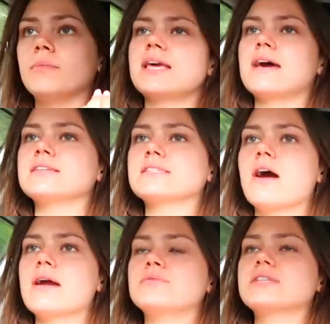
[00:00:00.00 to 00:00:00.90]
But yeah, this
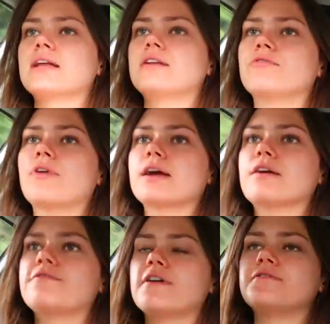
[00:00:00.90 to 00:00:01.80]
guy, he's getting in a right
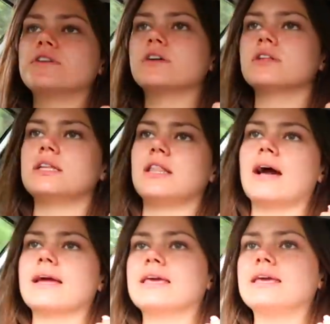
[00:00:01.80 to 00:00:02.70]
kerfuffle, and
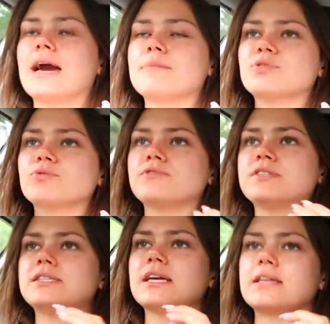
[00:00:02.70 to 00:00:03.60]
like, he kept sort of
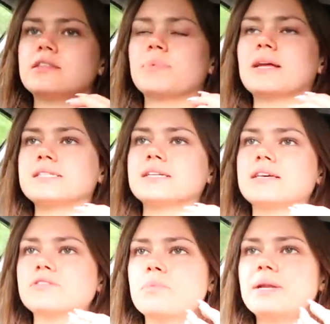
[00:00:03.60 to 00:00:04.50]
sticking the plastic
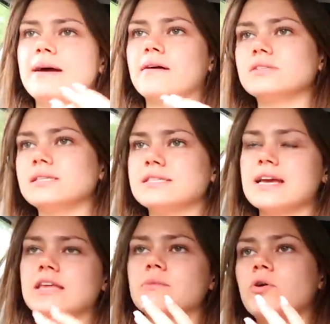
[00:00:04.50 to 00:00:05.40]
things on my nails and then
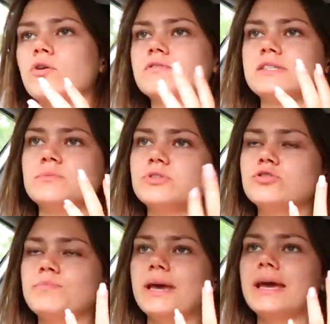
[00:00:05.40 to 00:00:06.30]
taking them off because they were
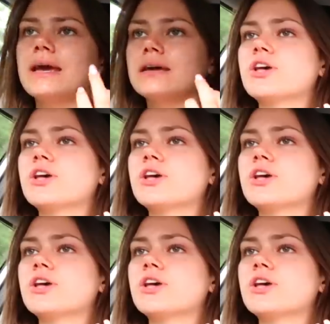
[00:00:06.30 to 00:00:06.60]
too big.